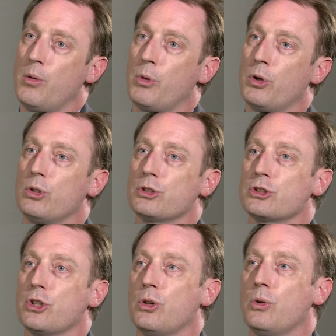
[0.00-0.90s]
but
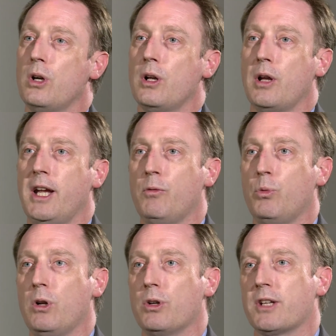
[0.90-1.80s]
also
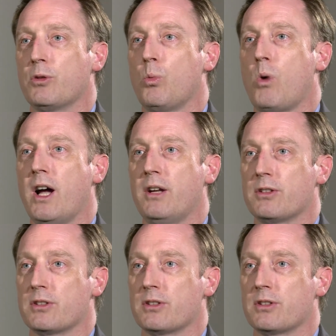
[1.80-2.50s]
if we look at the wider